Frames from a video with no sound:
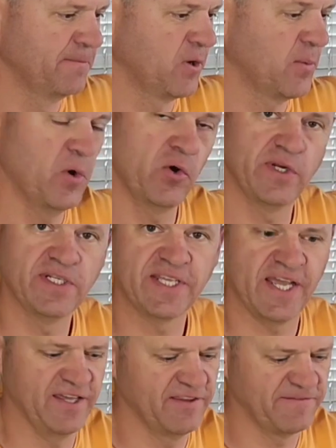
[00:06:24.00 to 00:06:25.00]
components
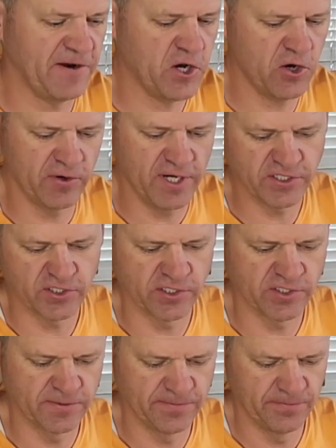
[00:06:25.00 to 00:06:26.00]
and the fire
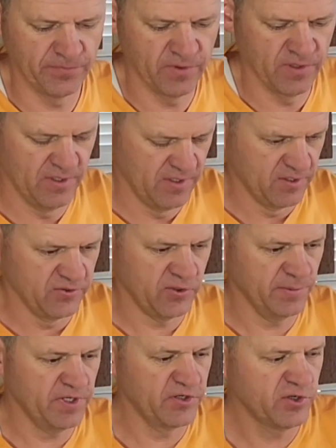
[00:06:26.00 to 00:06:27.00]
arresters. So
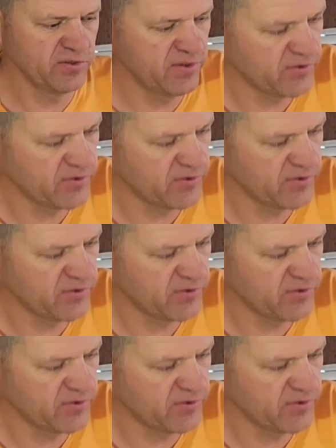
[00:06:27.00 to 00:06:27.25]
I'm going to turn this